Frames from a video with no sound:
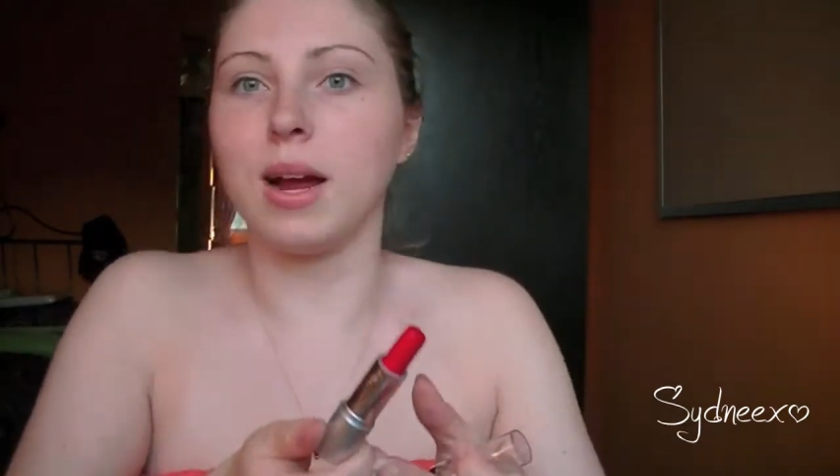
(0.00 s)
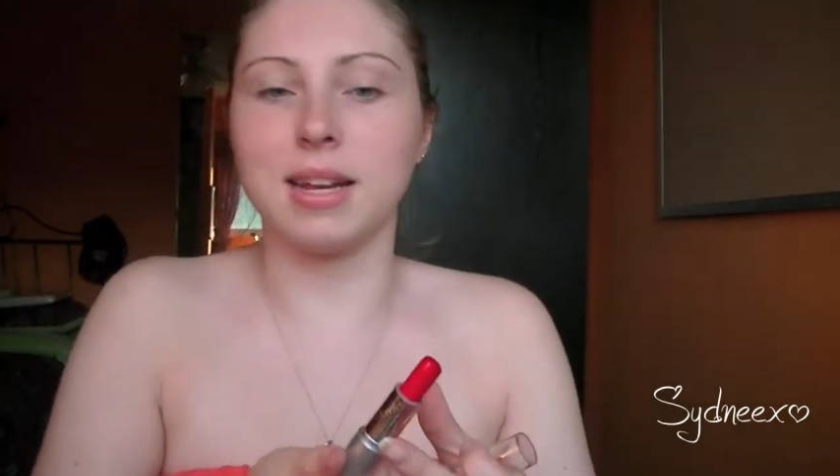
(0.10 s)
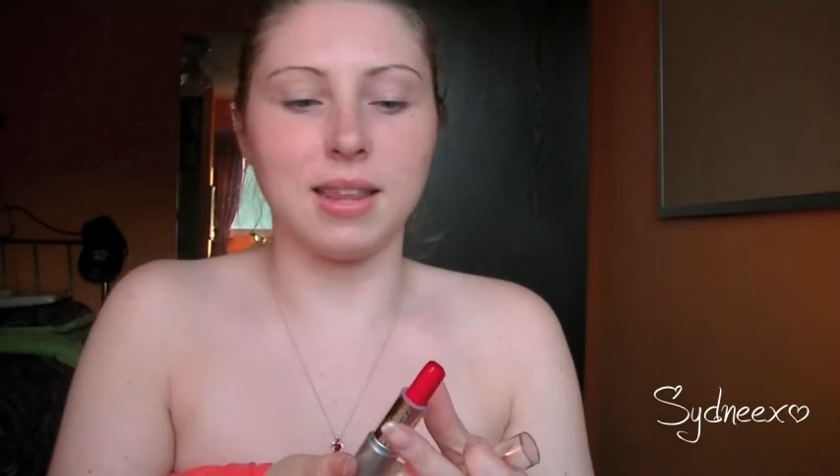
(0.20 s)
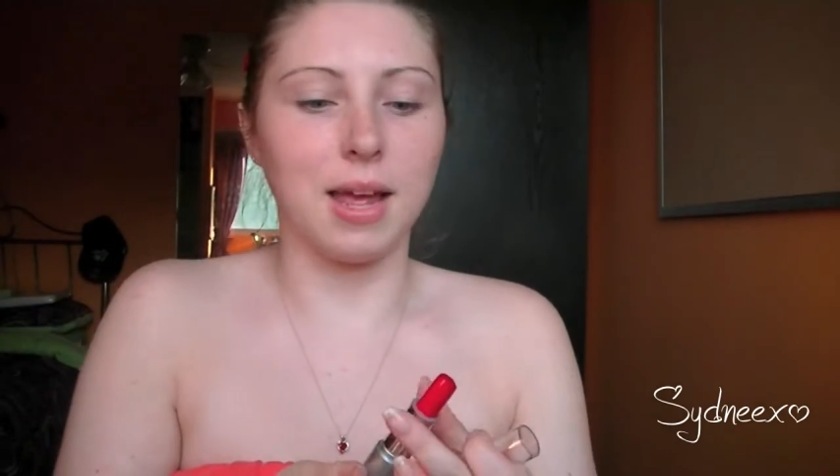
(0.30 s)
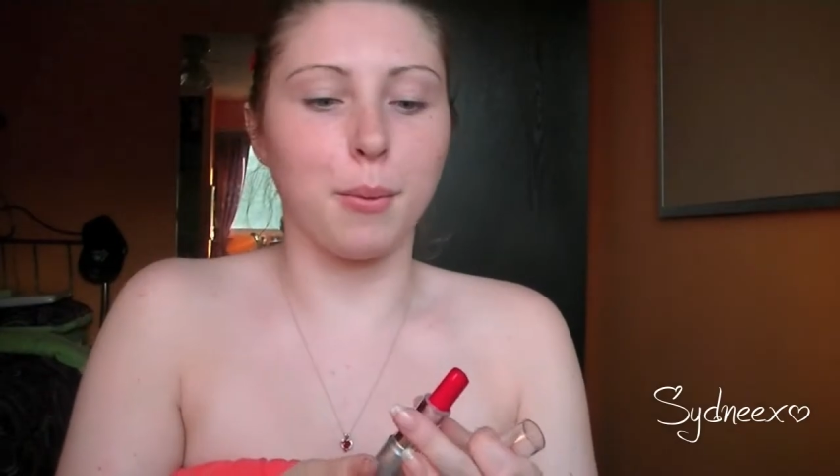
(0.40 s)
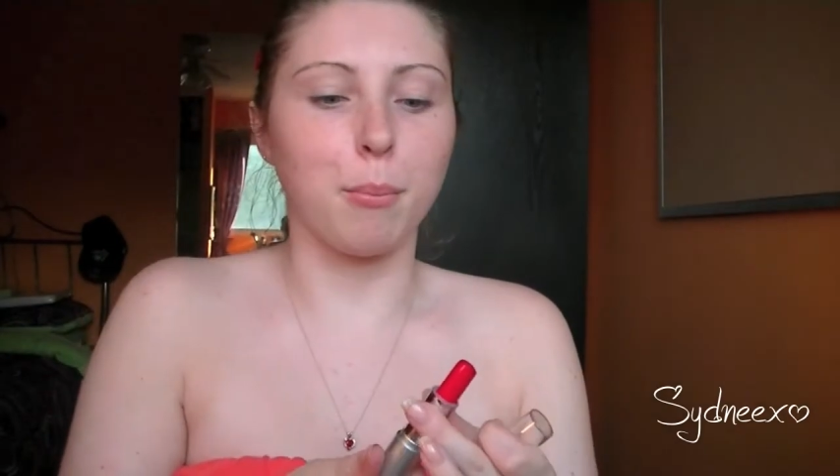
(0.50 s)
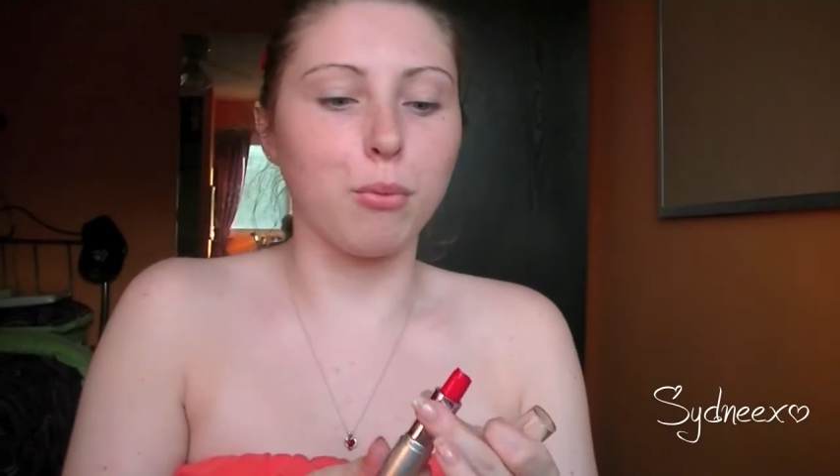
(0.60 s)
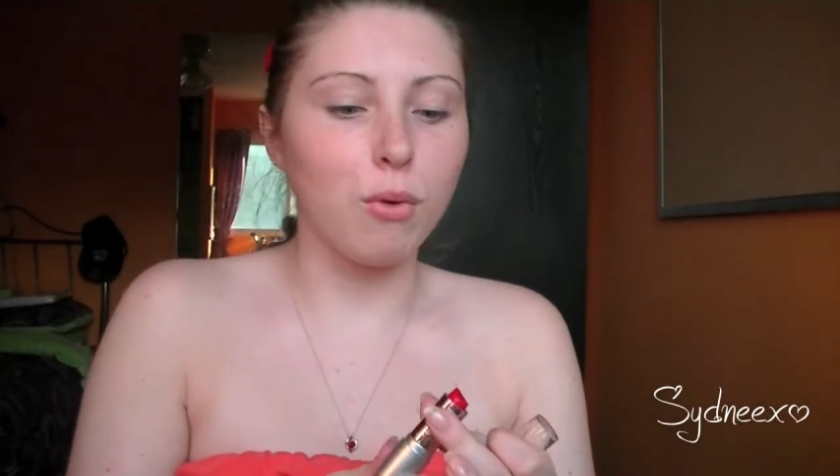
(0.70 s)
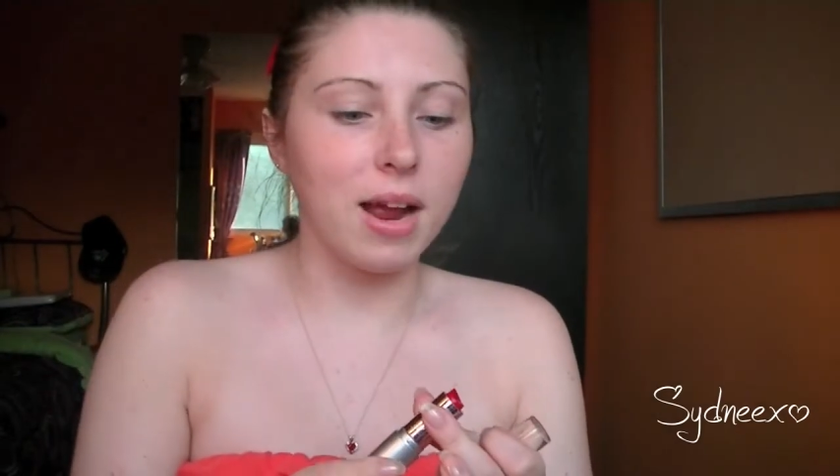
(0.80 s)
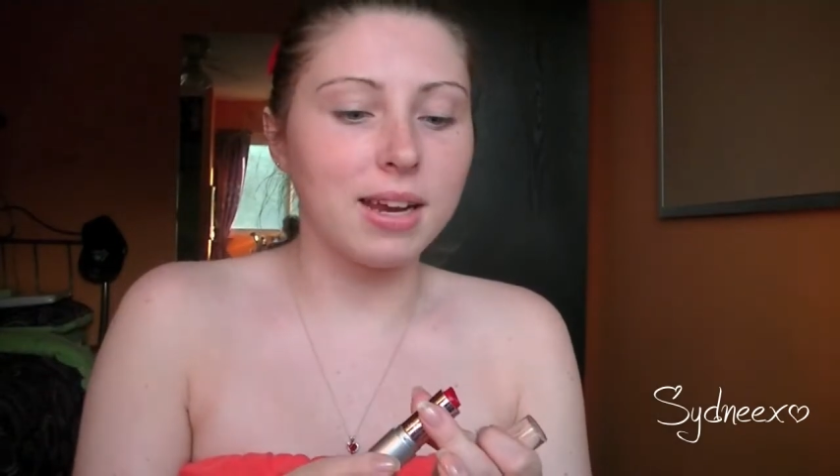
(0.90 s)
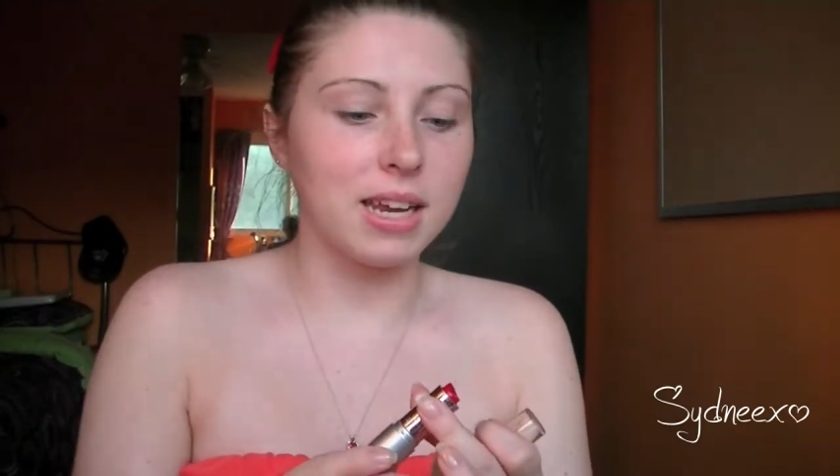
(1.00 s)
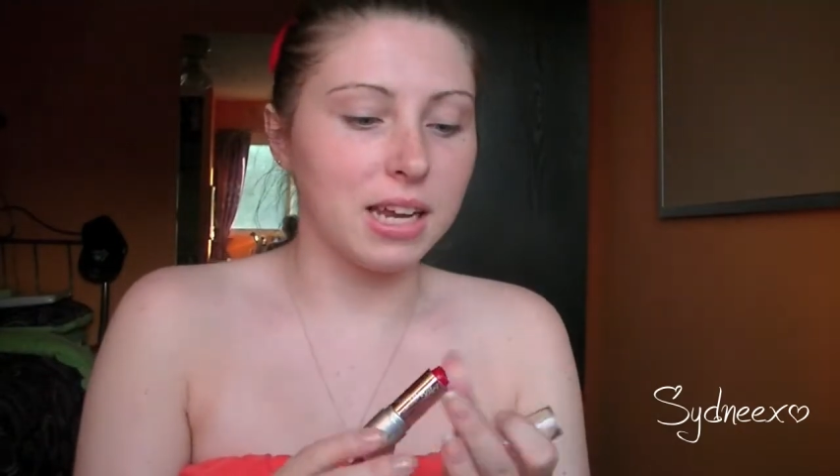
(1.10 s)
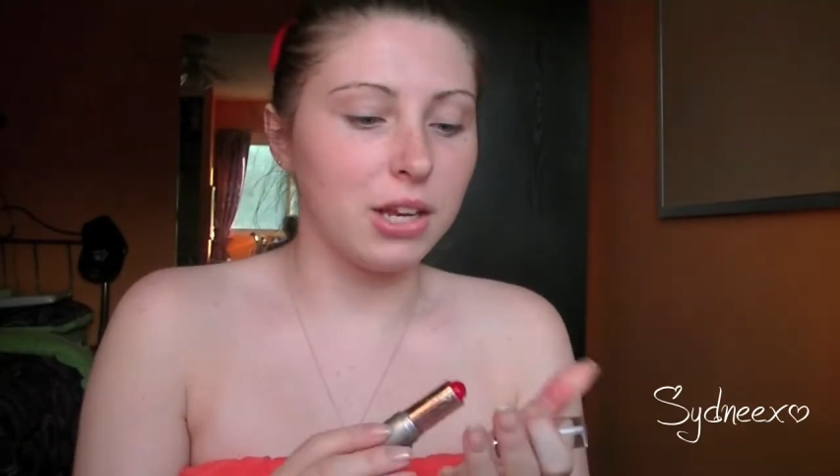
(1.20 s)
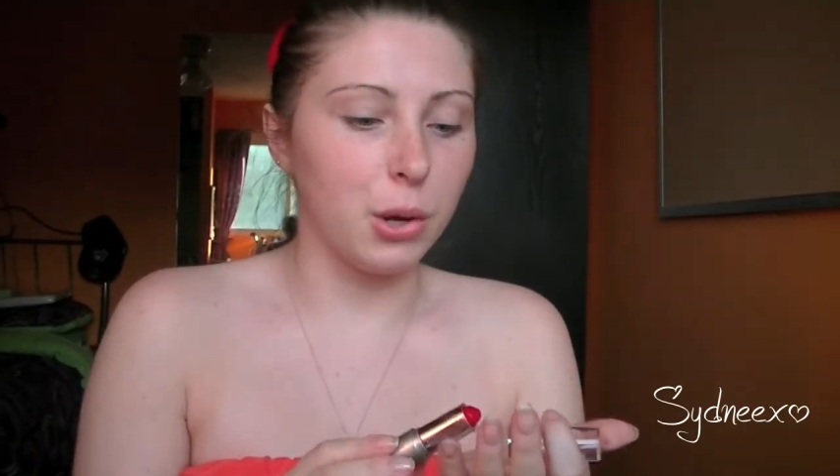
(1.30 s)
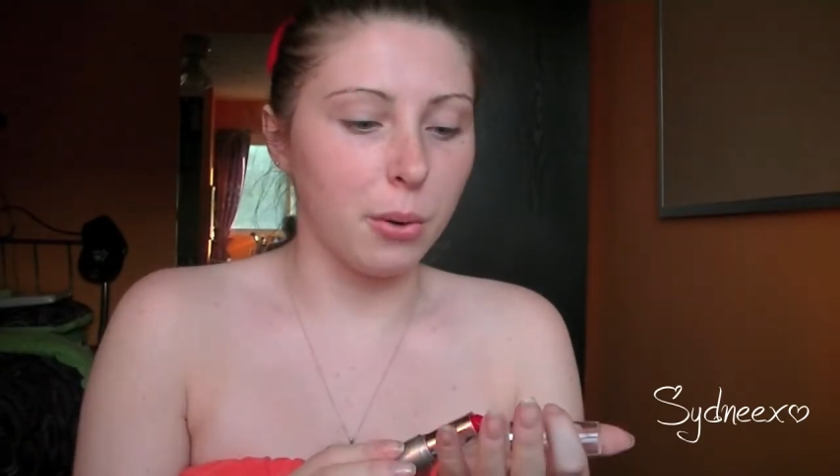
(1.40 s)
red, like bright
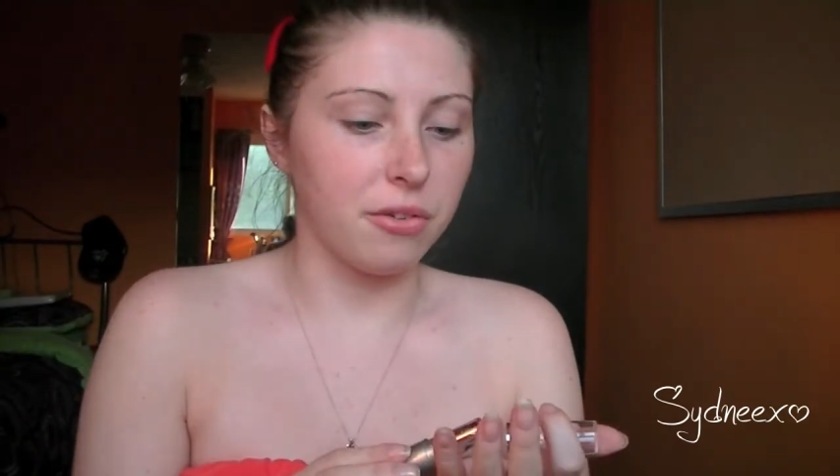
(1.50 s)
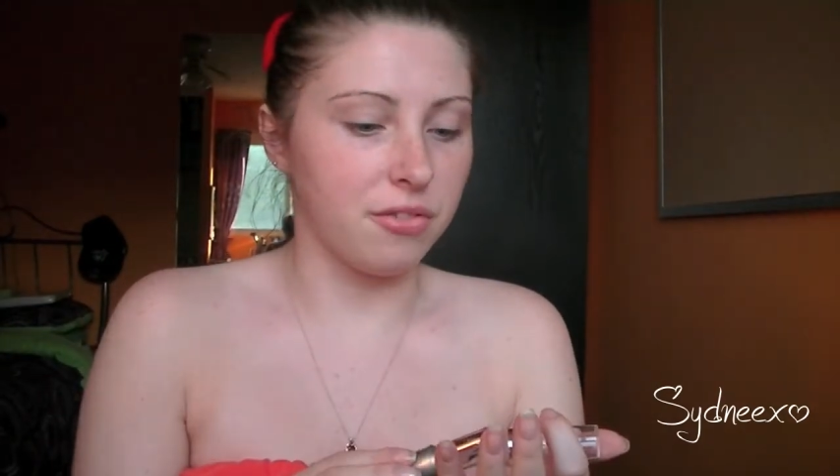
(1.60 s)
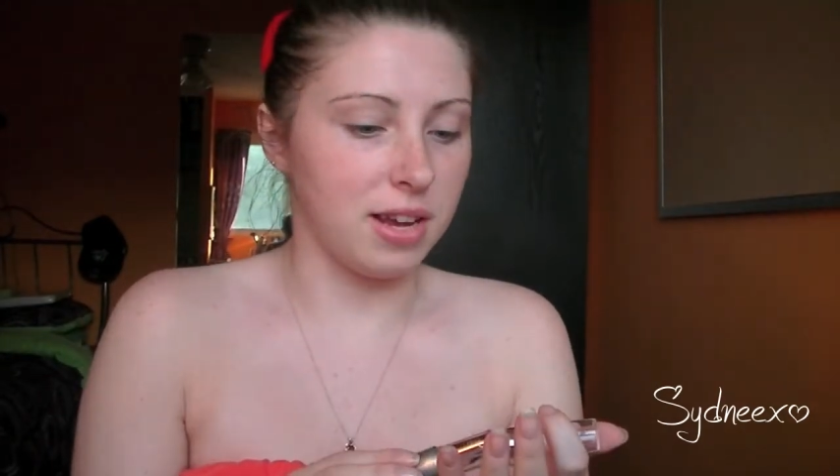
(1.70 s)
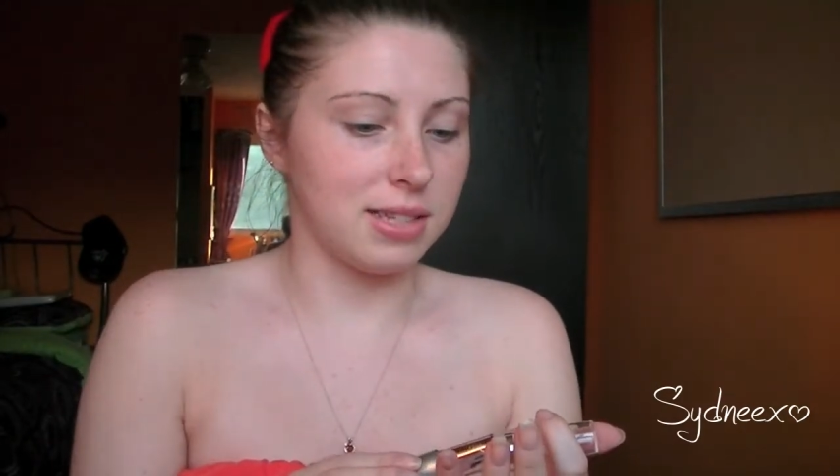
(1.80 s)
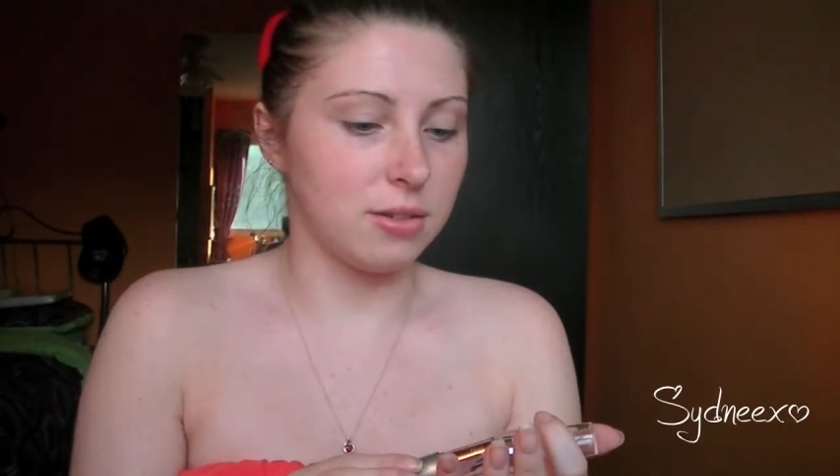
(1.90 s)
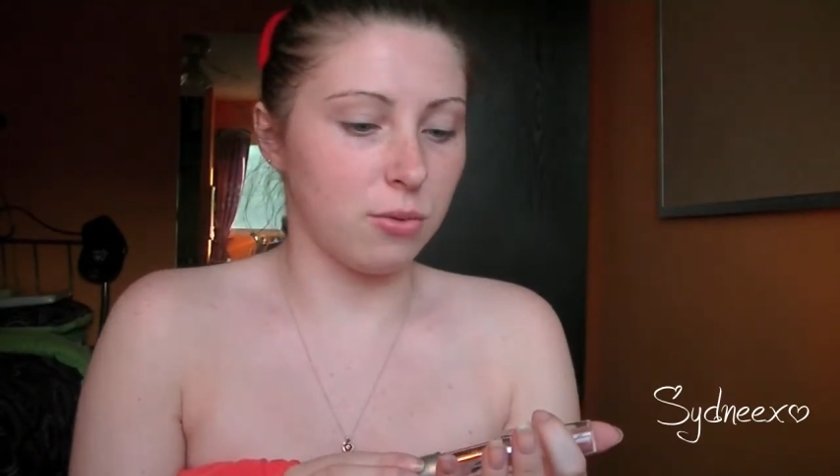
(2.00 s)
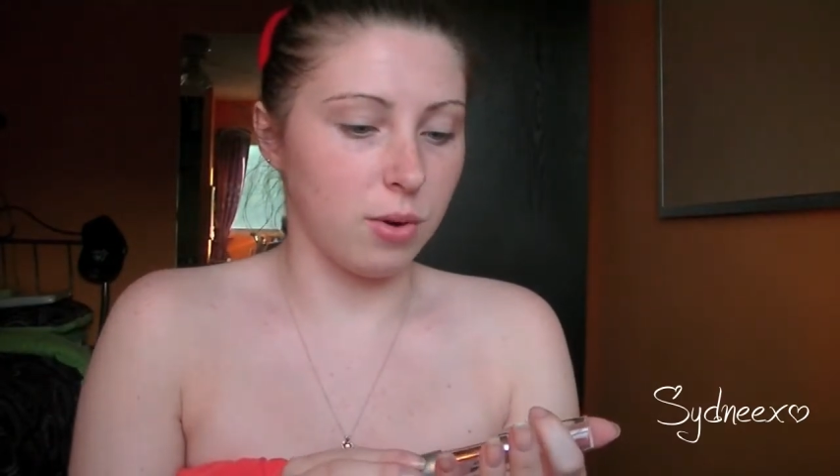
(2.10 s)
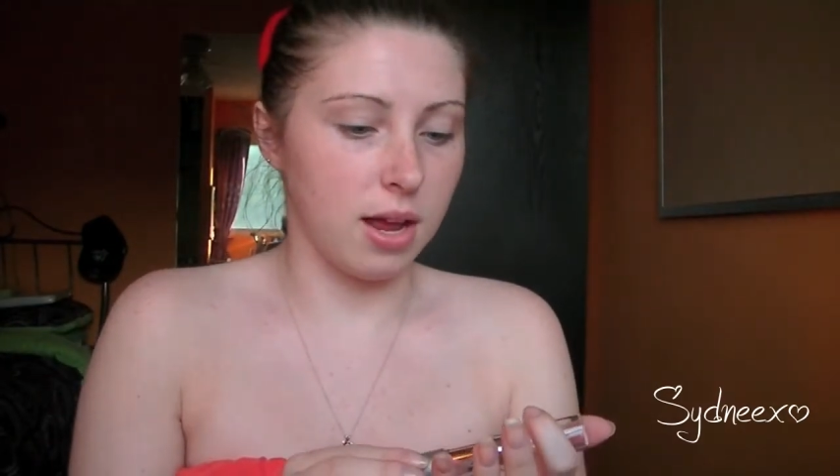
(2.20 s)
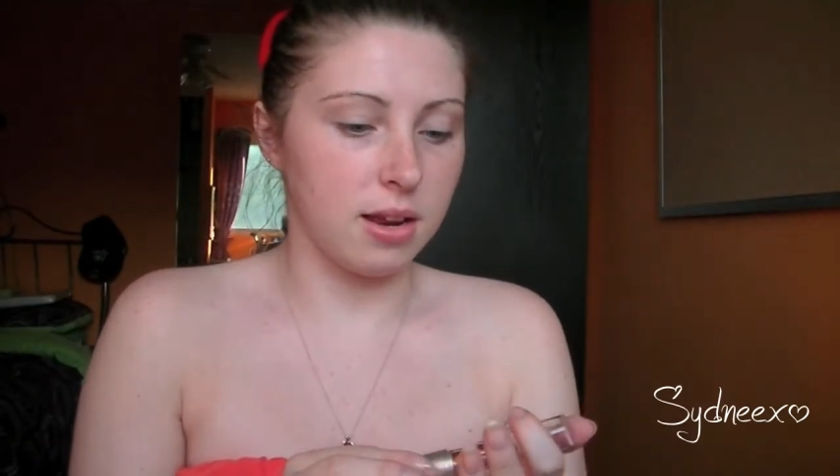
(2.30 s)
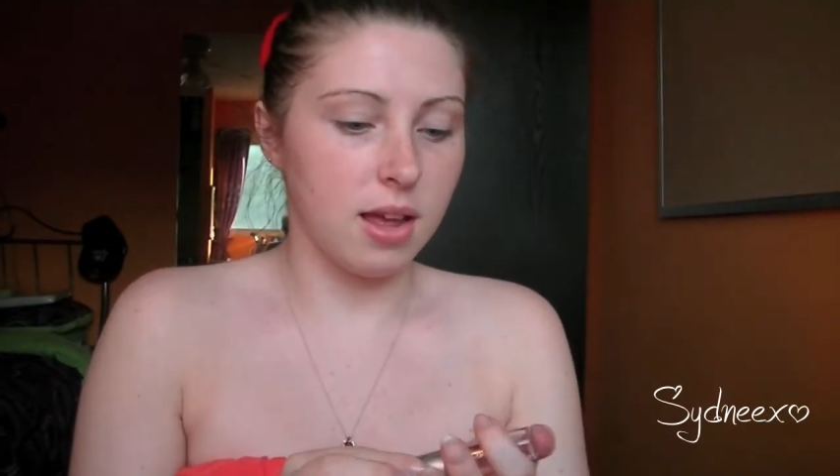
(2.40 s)
in your face red.